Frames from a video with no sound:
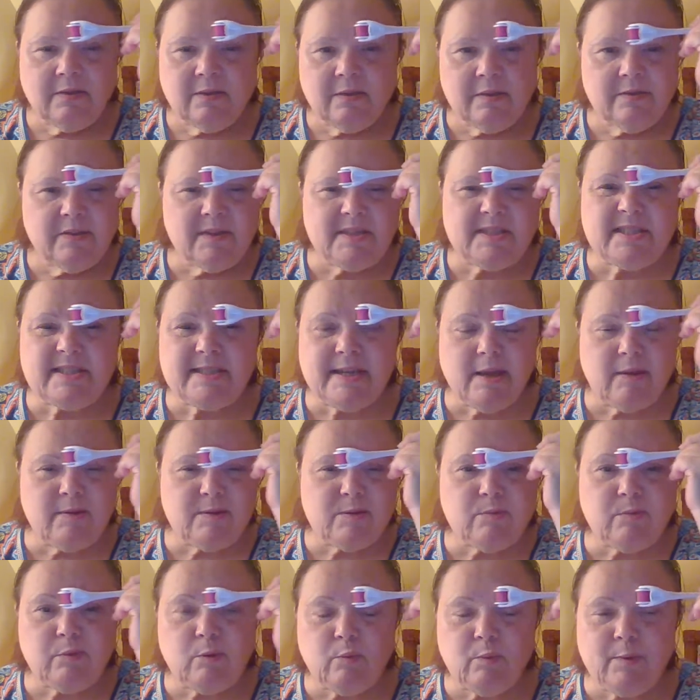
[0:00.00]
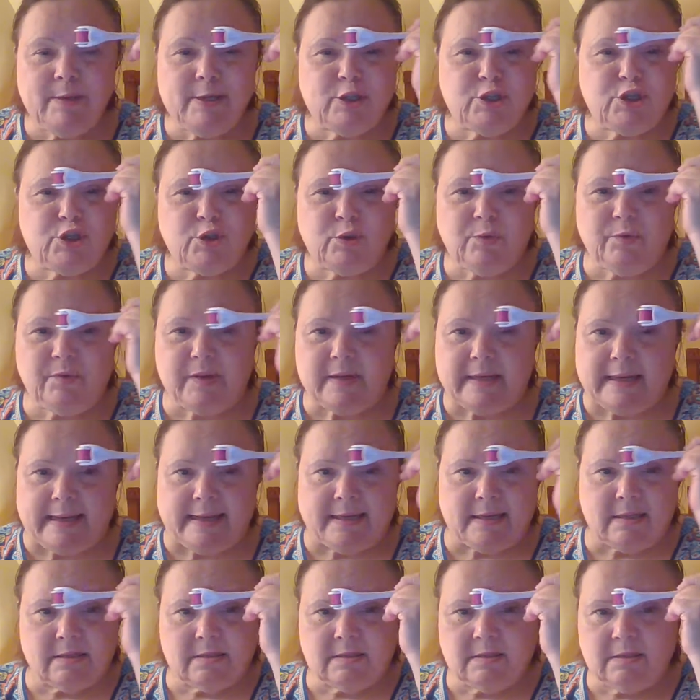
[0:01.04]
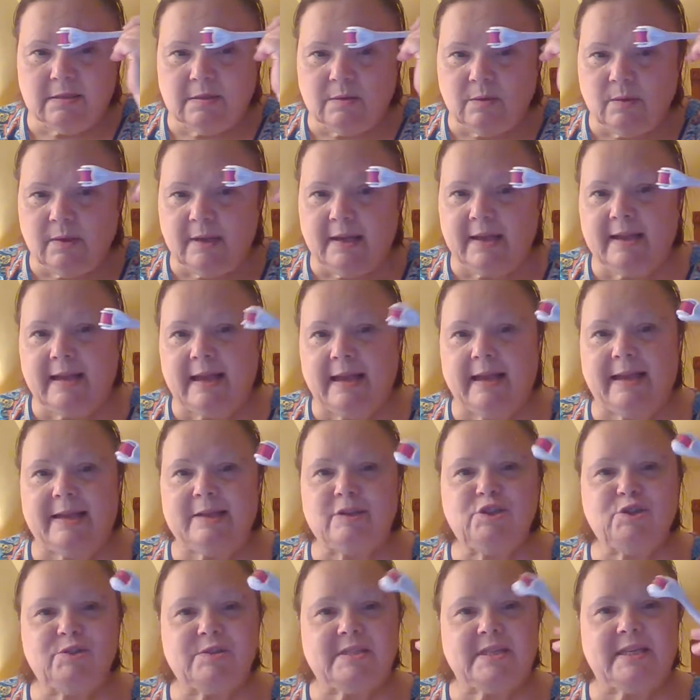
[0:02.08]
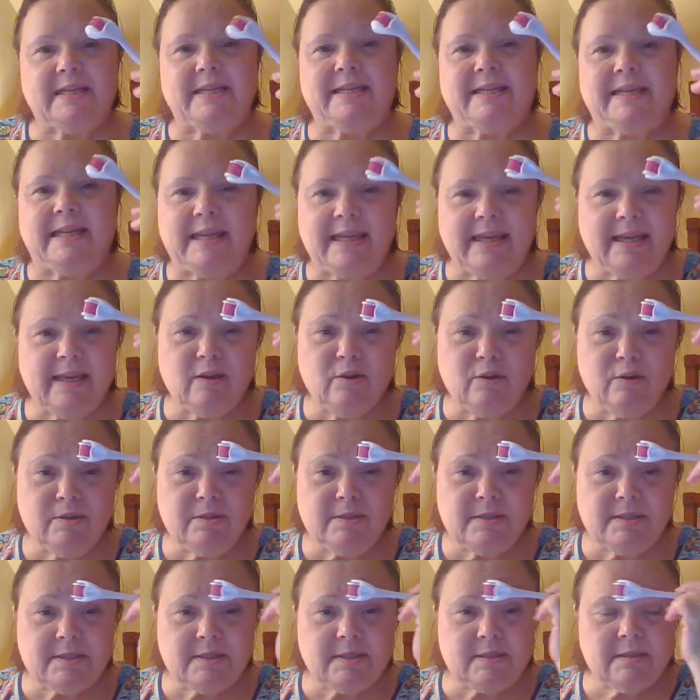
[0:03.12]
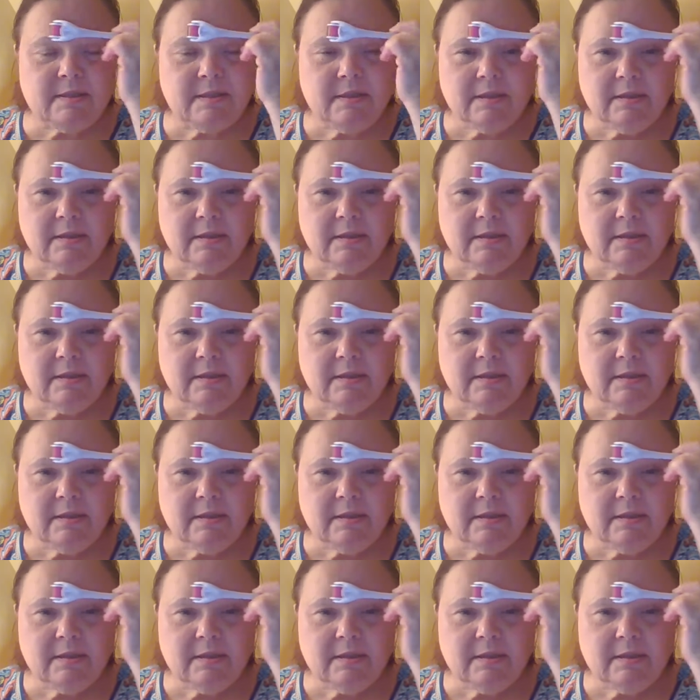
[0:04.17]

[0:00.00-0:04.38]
the cells will rejuvenate, okay? As your skin heals,